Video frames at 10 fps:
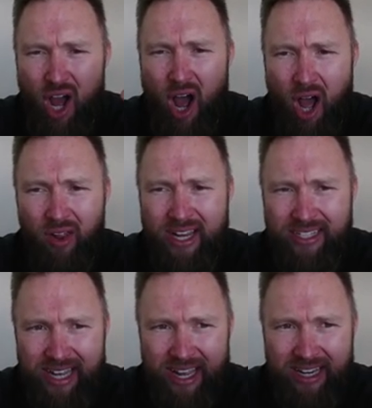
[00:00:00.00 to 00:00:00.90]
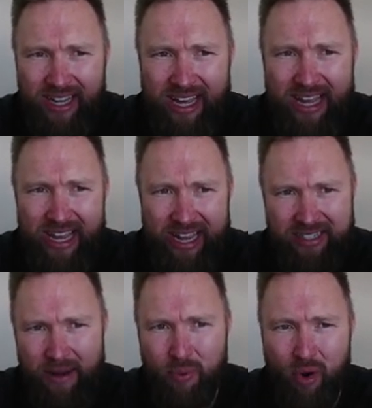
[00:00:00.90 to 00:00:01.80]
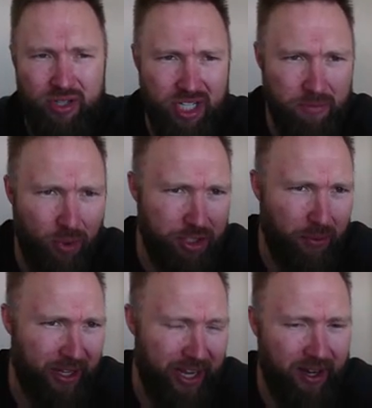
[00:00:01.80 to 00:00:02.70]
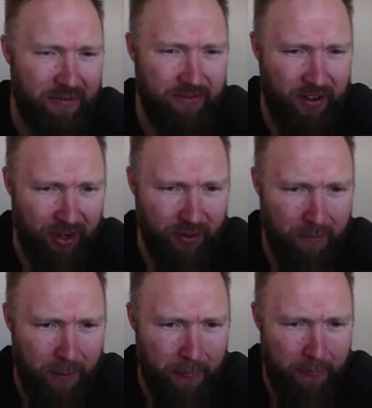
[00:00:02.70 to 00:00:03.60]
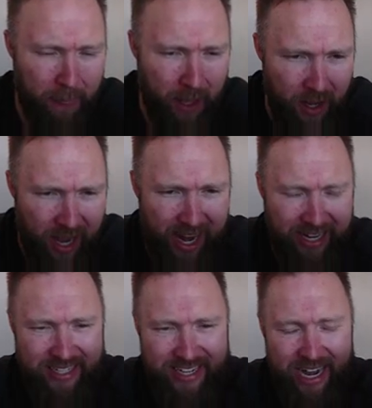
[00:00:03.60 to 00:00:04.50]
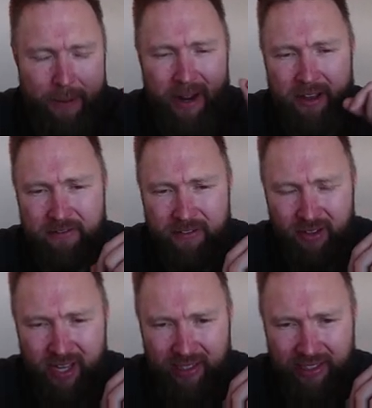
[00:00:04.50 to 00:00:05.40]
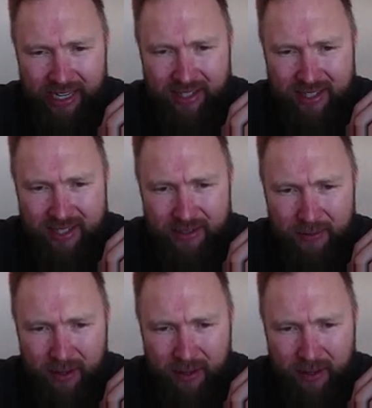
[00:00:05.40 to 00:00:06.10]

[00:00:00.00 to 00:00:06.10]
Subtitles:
All I did is I purchased multiple income funnel. I set up my affiliate links.